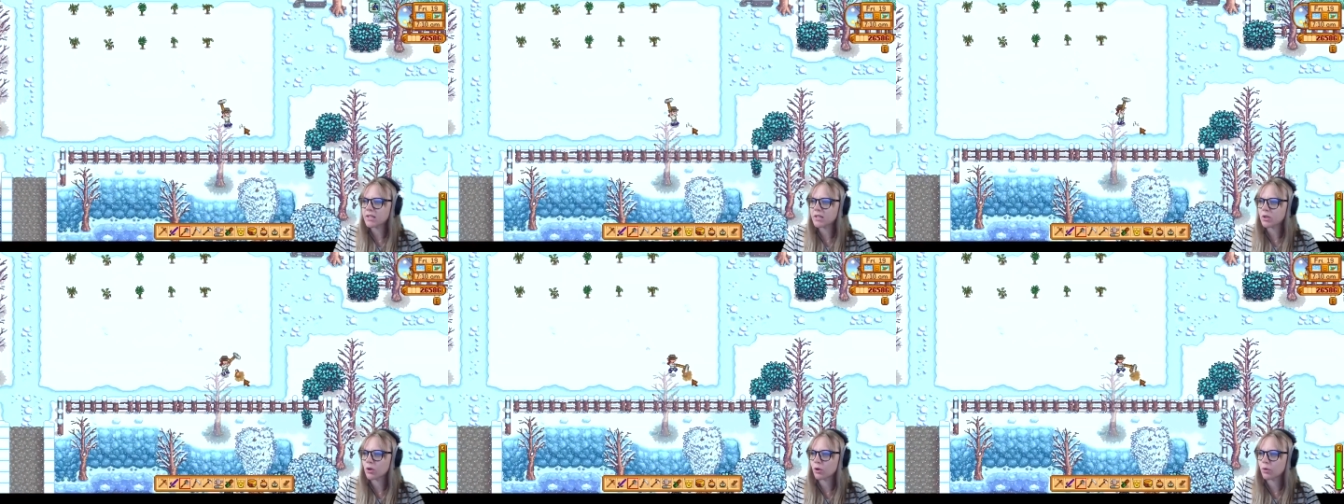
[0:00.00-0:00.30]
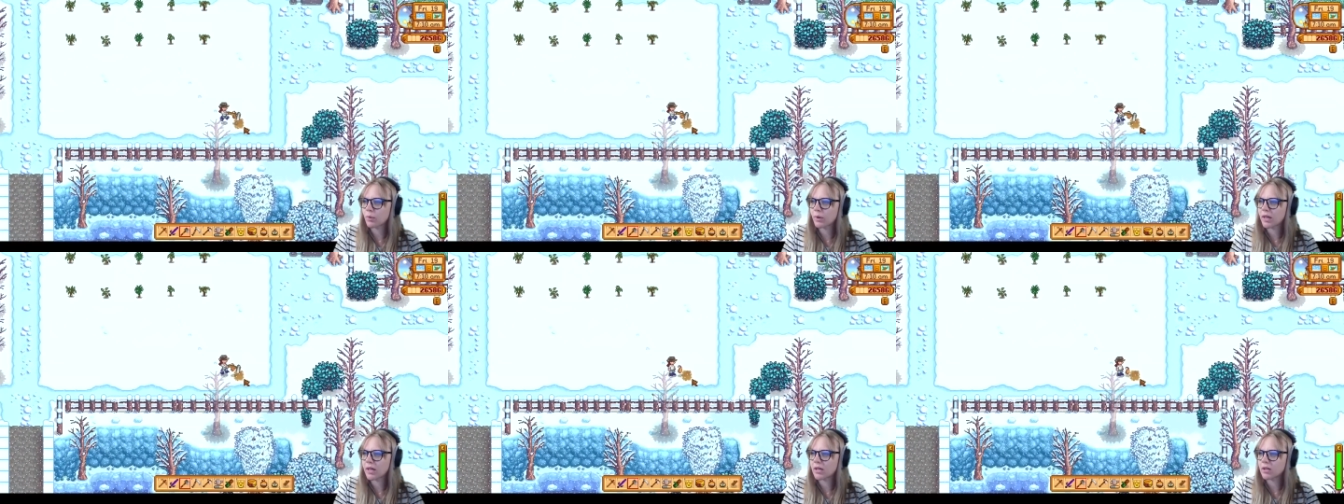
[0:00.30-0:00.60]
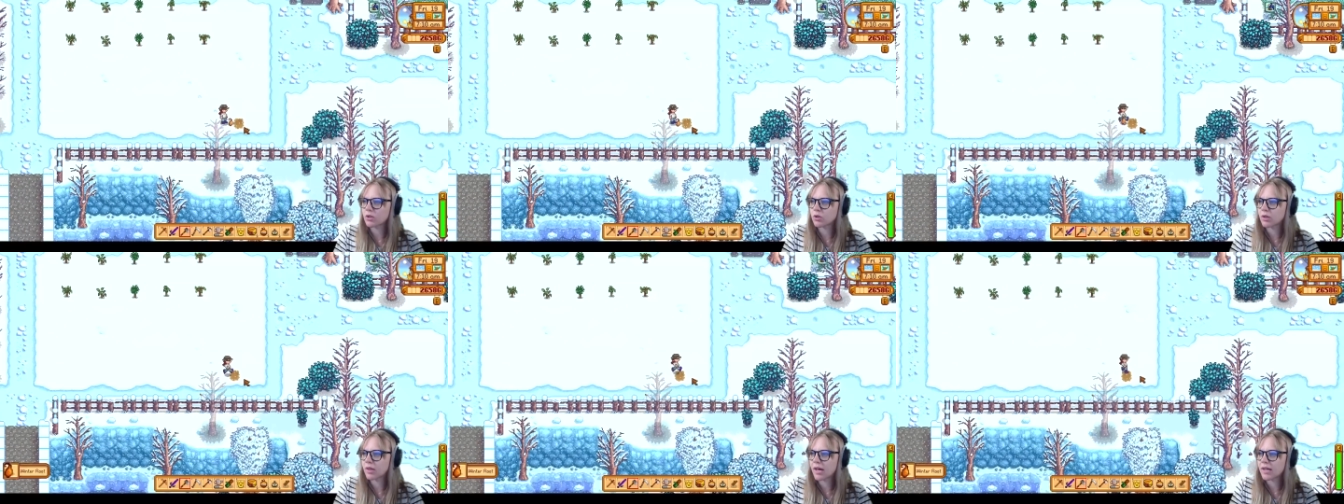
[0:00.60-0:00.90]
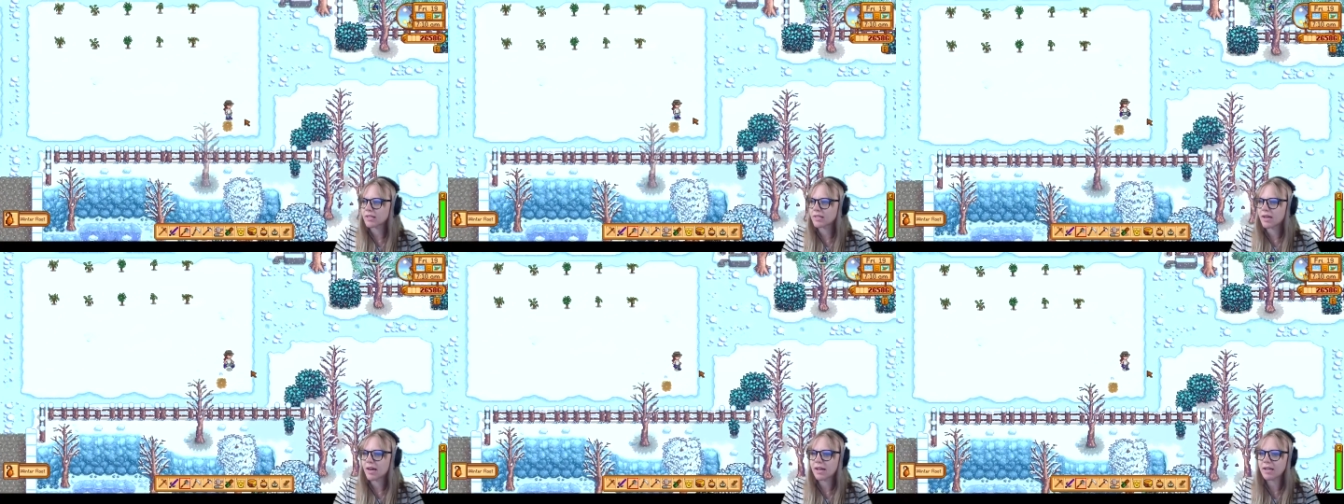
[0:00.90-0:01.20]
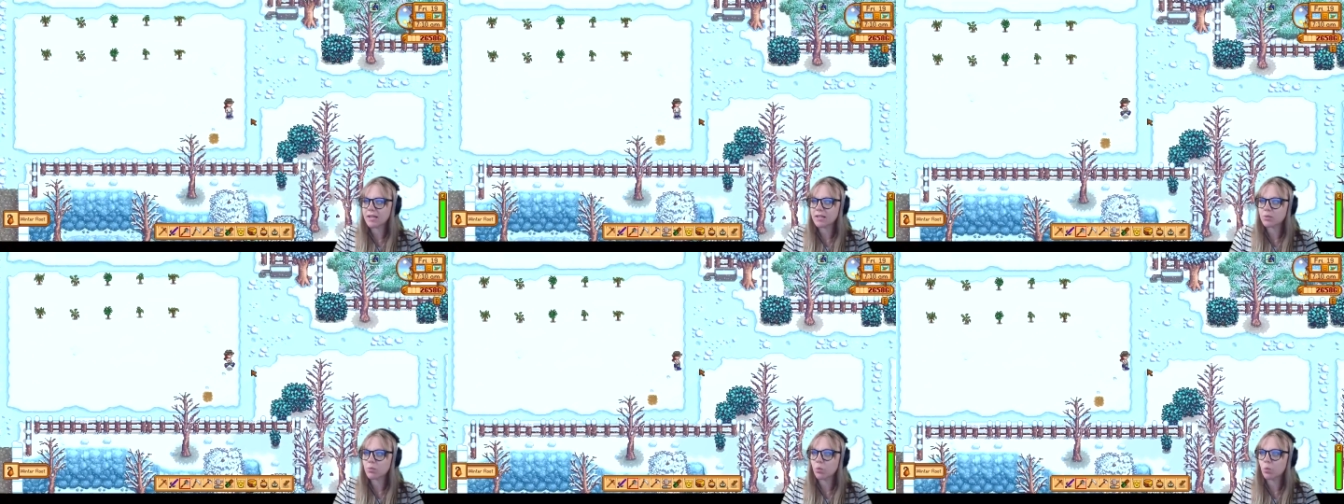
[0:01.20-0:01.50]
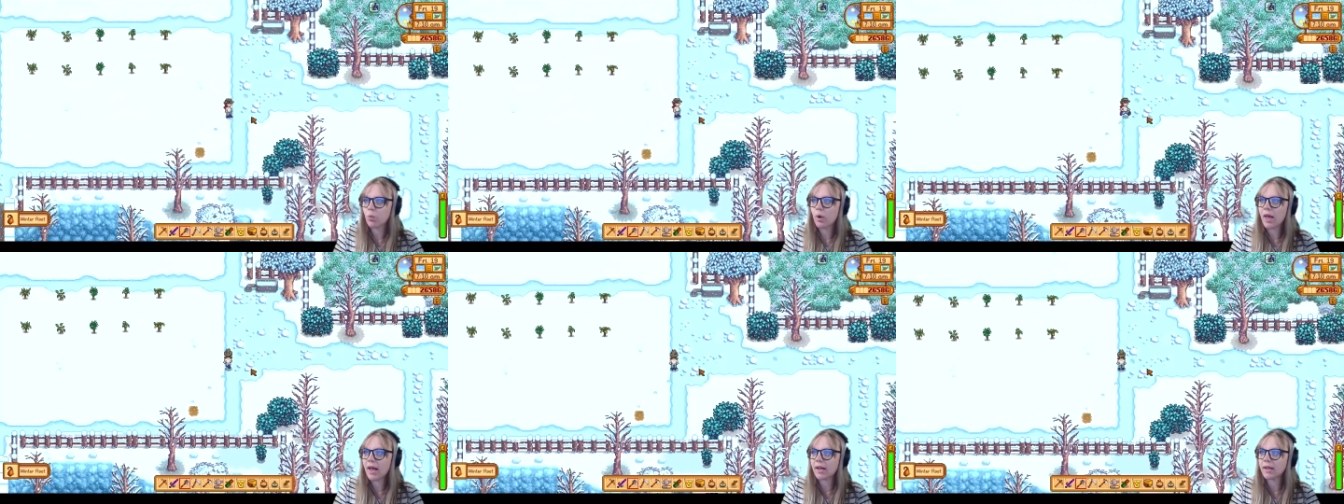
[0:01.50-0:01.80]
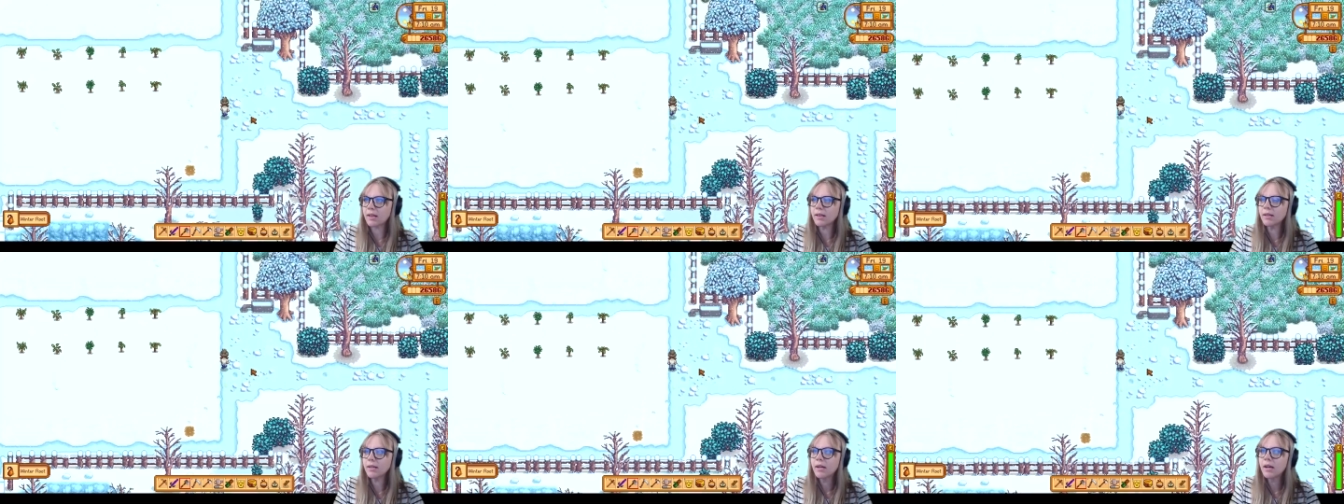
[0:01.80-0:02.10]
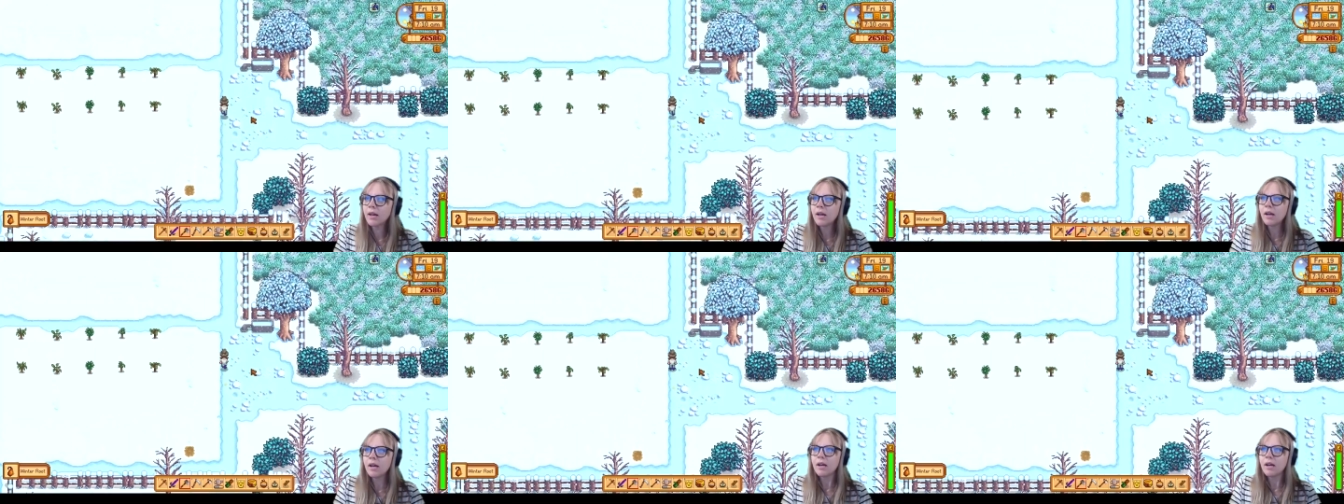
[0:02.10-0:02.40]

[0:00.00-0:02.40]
so we can do that today as well.